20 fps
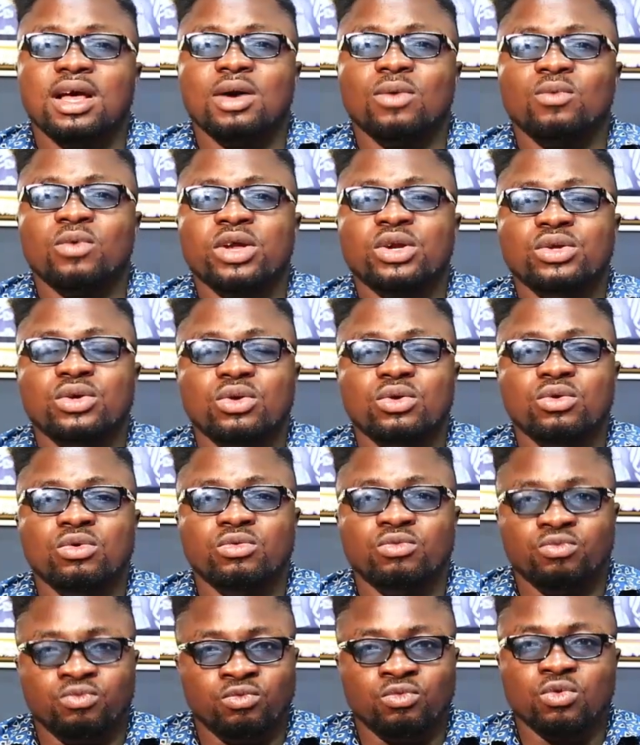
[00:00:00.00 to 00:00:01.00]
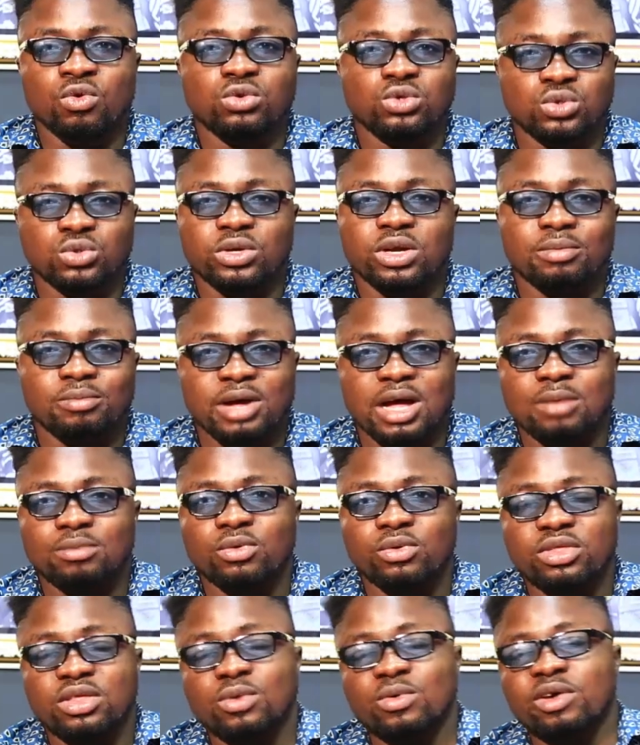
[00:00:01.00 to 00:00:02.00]
when you go through the
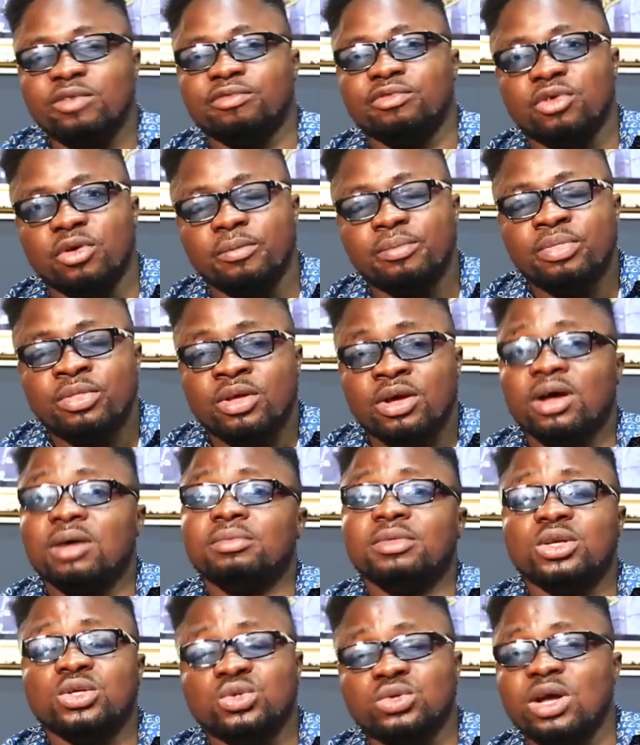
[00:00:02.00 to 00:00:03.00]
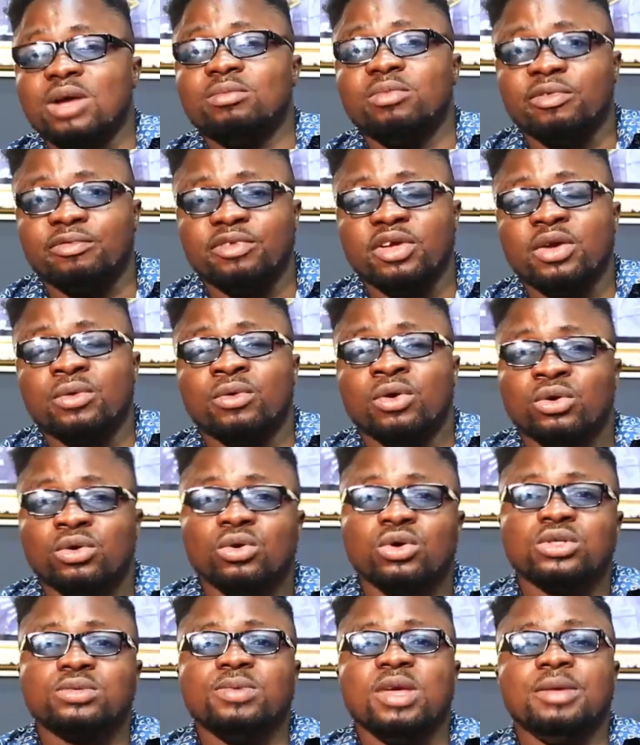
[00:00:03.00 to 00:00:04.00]
Bible, they were from the tribe of Aaron.
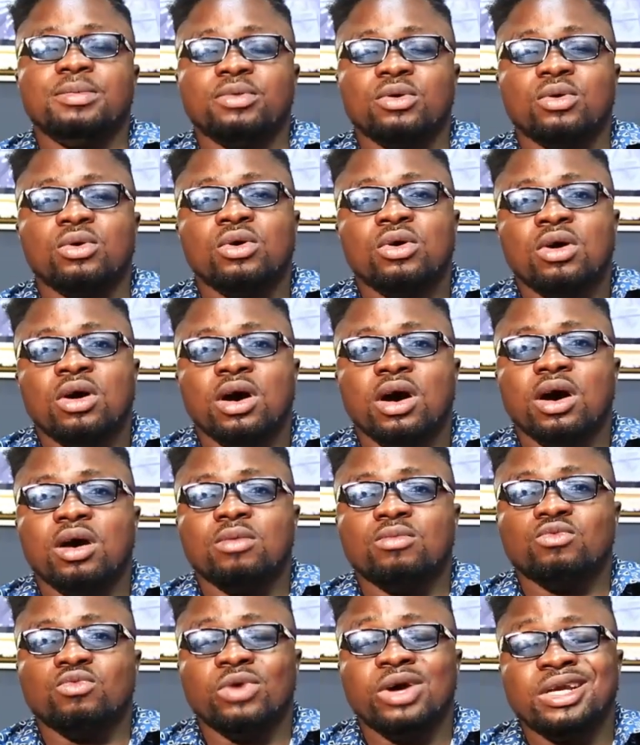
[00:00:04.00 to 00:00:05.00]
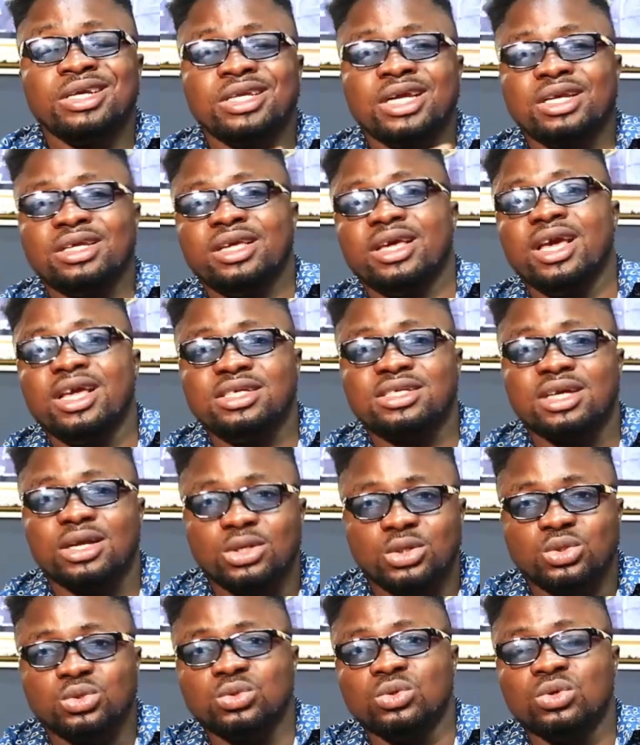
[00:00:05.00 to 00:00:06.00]
Those people were
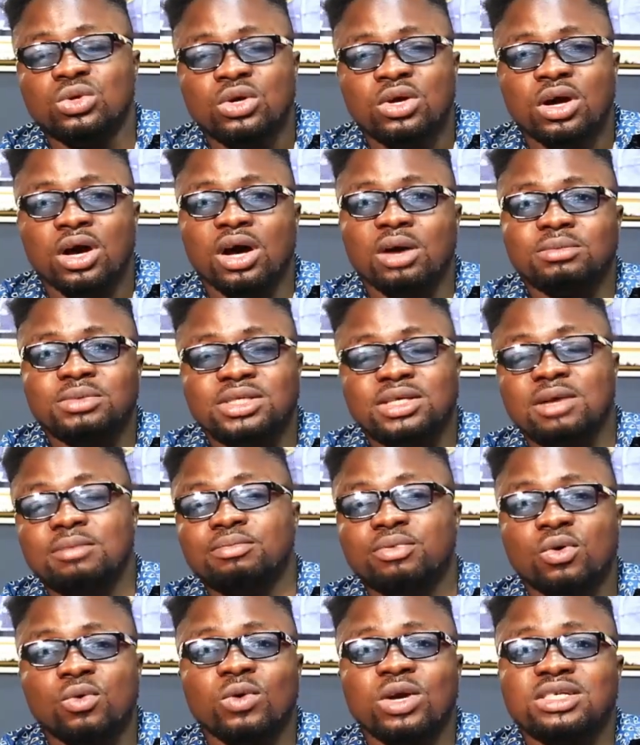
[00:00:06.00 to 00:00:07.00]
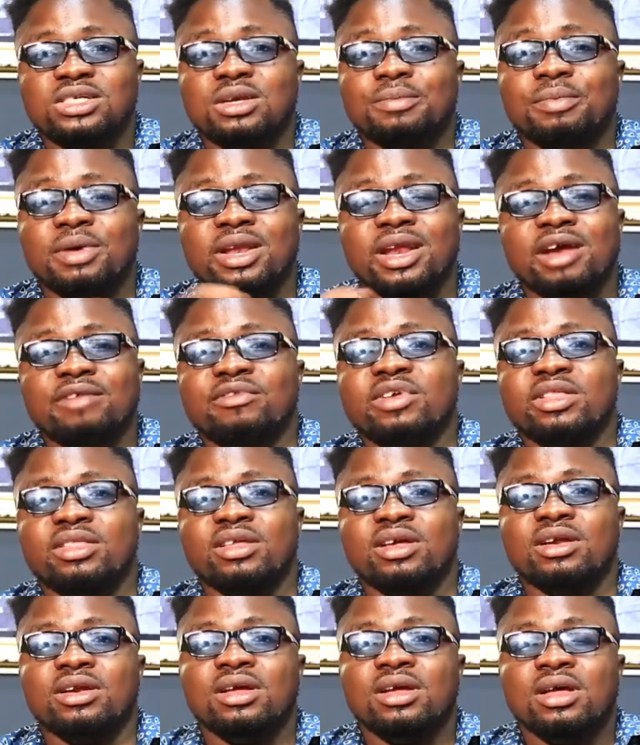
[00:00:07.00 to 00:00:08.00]
dedicated to temple worship and
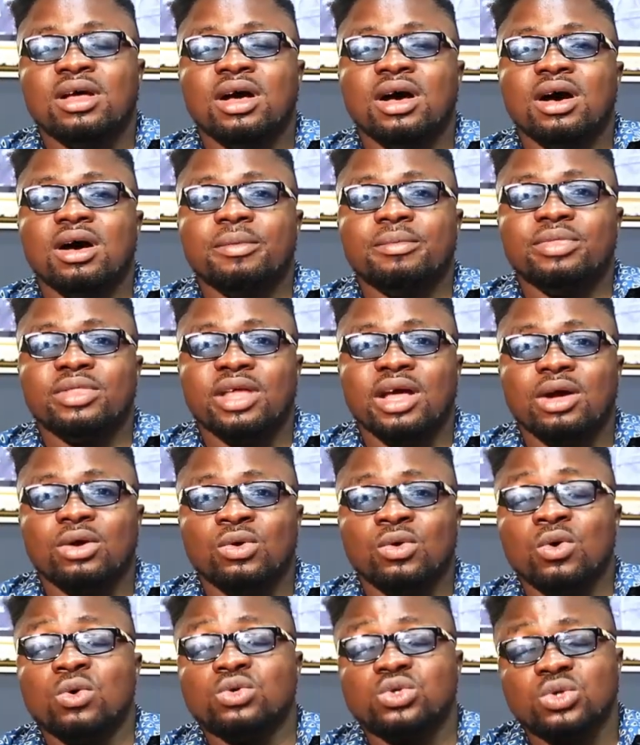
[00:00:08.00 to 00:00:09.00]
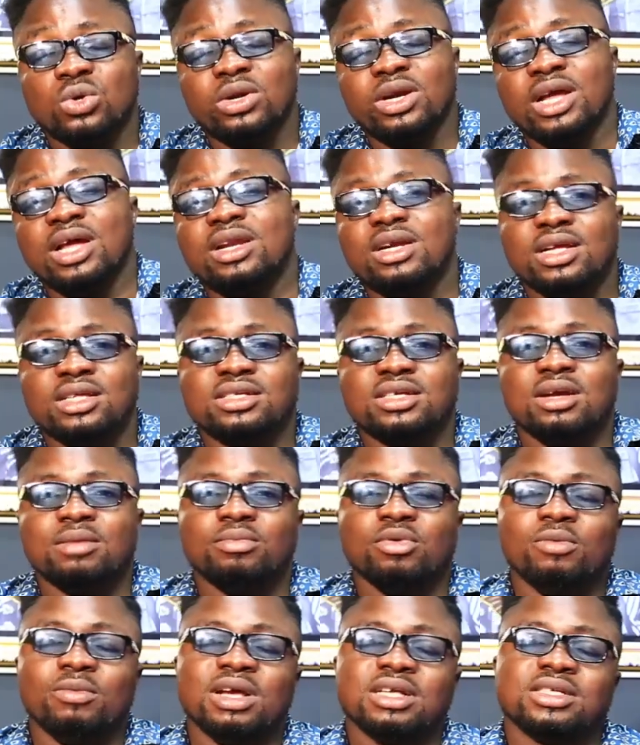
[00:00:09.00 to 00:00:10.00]
everything that goes on in the
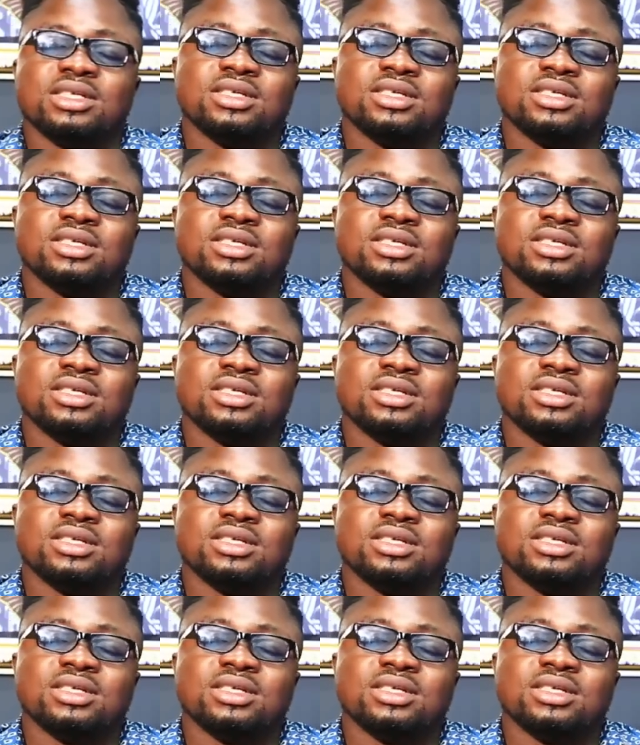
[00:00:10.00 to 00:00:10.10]
temple.